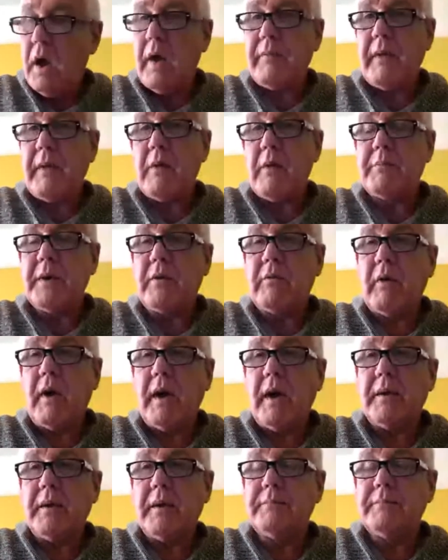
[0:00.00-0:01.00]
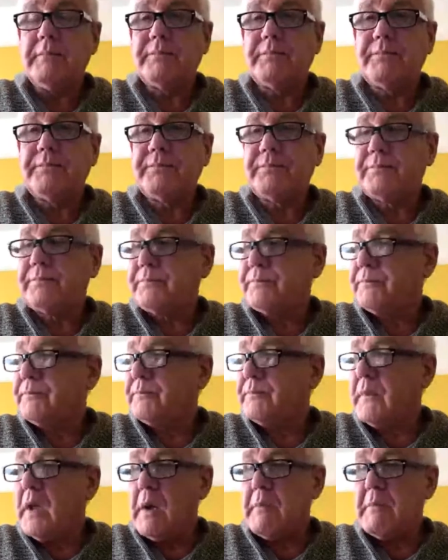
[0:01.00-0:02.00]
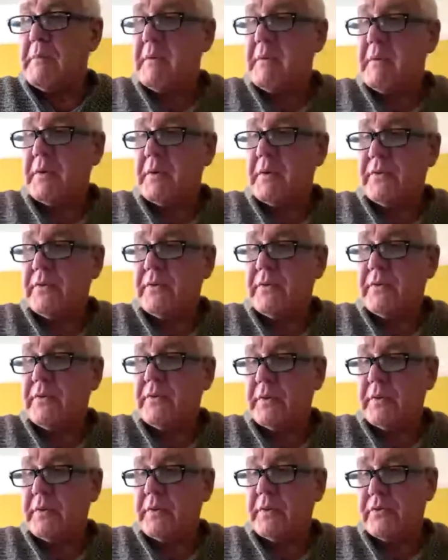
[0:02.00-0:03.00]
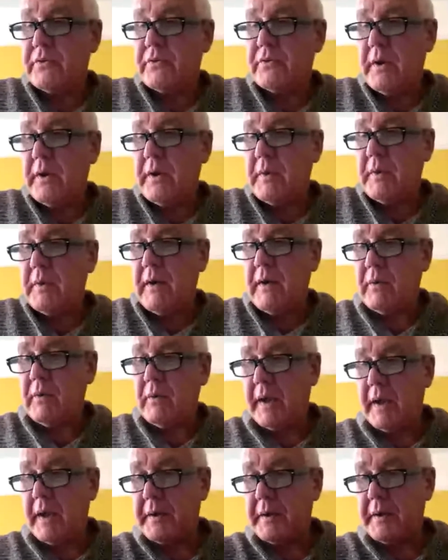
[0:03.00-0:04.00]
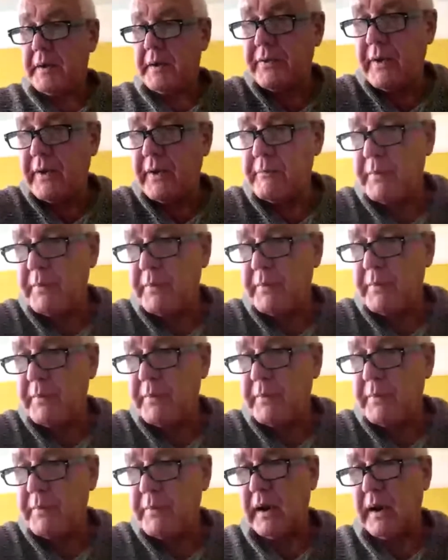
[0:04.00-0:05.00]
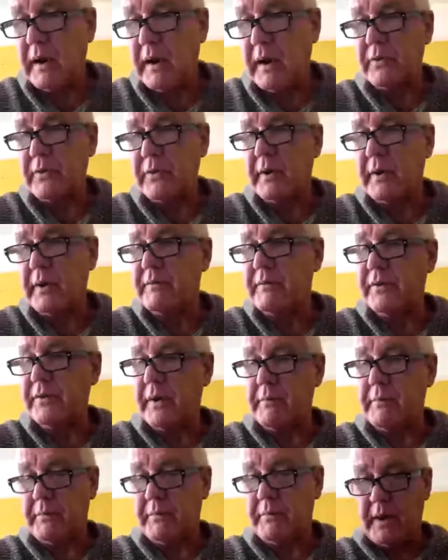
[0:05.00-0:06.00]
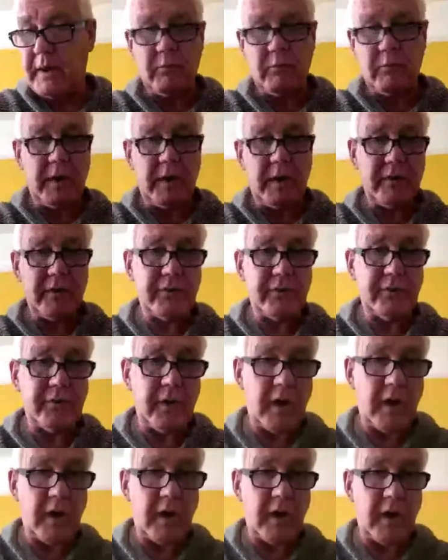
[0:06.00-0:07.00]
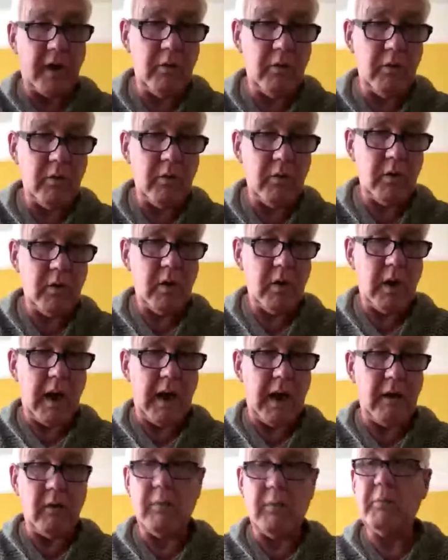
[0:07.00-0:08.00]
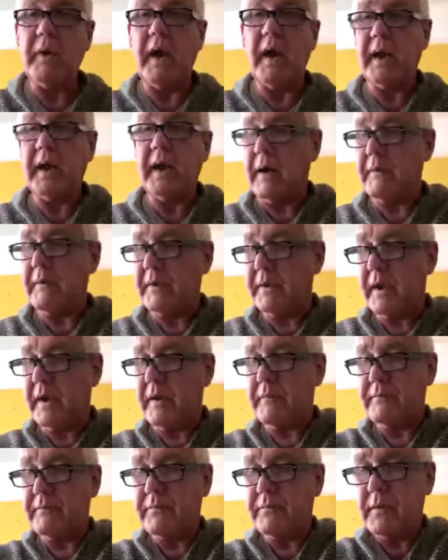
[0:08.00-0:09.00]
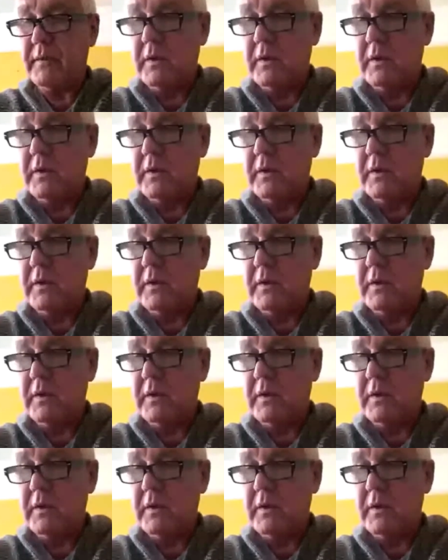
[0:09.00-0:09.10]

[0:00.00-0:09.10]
And that'll be great. Hope everybody's enjoyed the stream. Have we had another £10 winner? Let's do another £10 winner. So, hang on, we ain't going yet.